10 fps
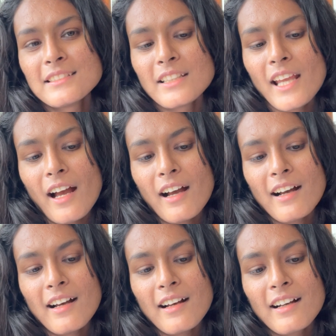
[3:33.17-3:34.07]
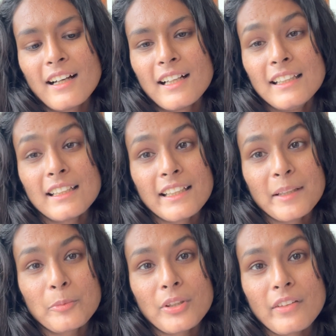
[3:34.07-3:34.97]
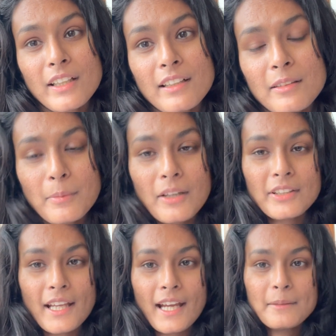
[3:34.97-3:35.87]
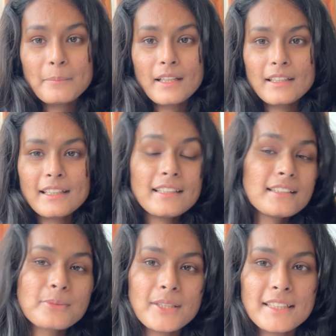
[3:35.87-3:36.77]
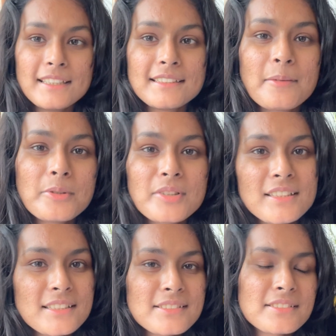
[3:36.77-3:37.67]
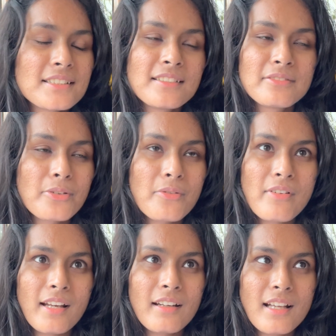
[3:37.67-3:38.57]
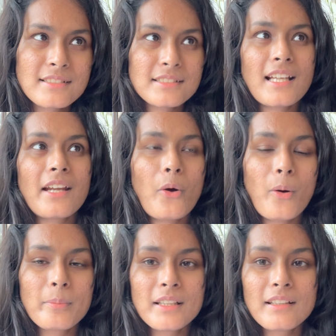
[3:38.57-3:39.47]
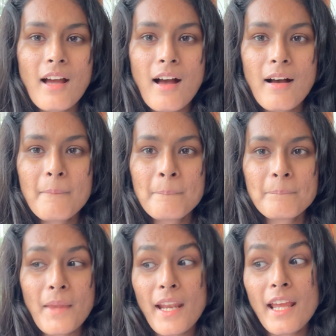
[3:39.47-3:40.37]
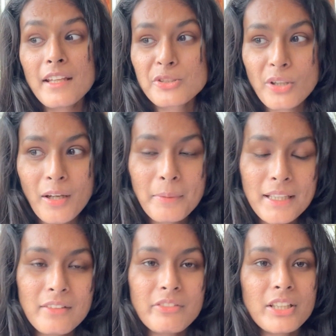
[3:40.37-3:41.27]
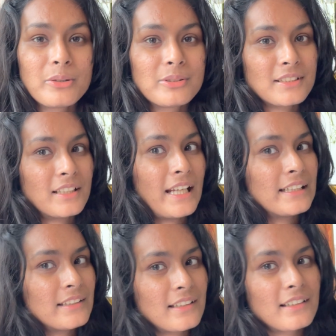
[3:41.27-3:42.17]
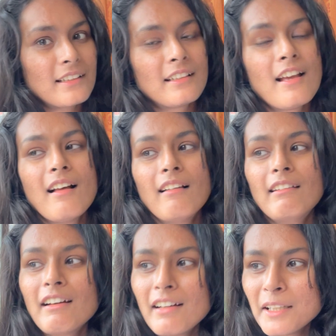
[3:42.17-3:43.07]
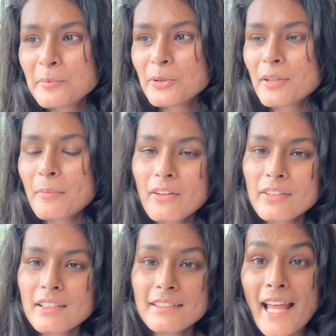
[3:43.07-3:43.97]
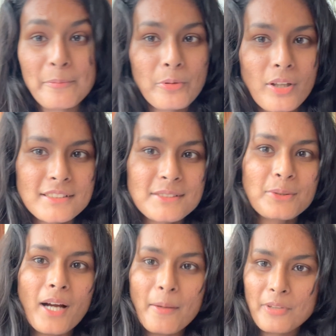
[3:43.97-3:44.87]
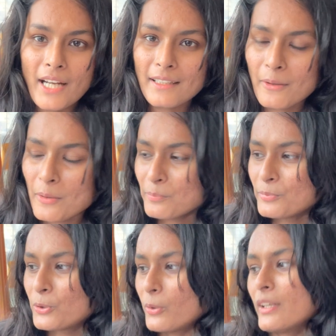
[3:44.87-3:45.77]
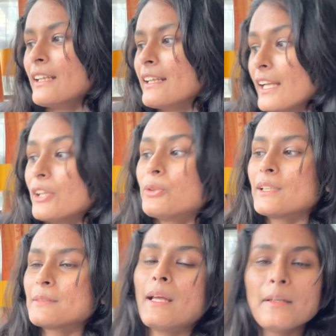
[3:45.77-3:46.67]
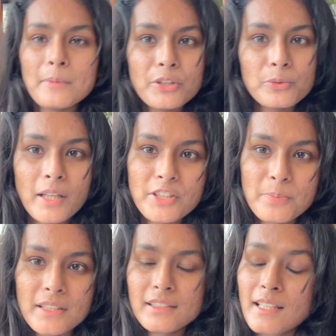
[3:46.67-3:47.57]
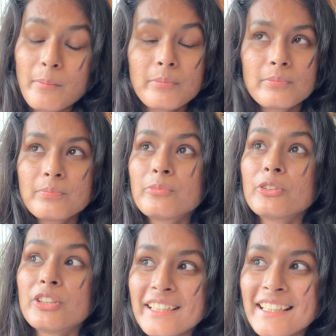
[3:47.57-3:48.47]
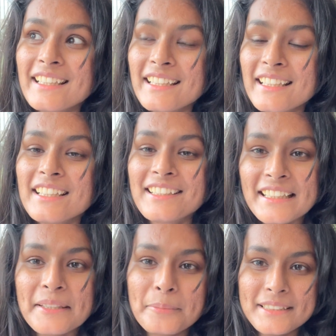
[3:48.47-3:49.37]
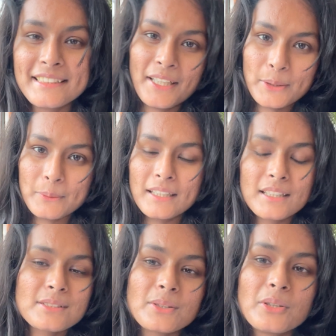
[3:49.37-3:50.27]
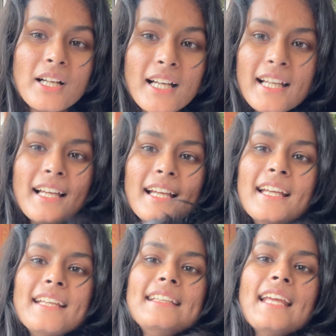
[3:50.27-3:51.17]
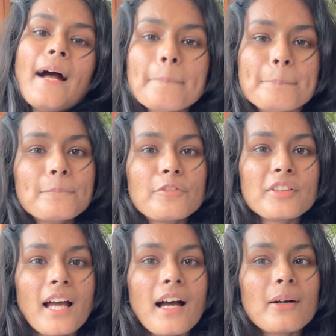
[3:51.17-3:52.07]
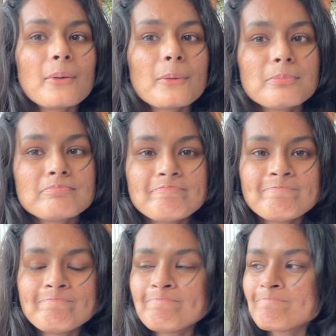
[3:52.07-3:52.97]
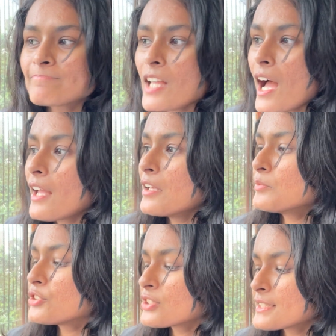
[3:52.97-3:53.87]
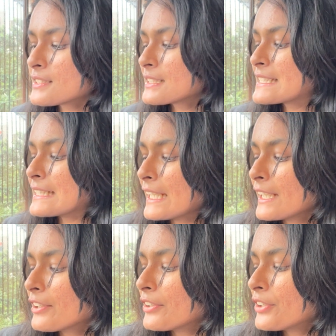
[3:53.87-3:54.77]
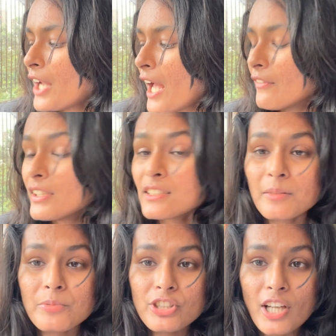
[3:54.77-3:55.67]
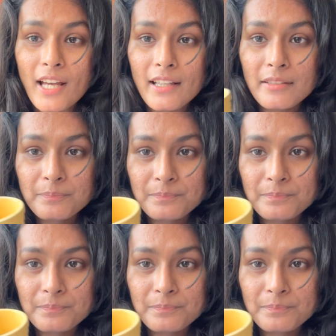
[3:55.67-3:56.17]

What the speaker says: Yeah, a little demotivated about that, but it is what it is. I'm doing this for fun as a side hobby, and I enjoy making videos and editing and learning more about that process, though right now I don't really get to experiment too much because I'm really busy at work. So yeah, for now I am just sitting here having some chai.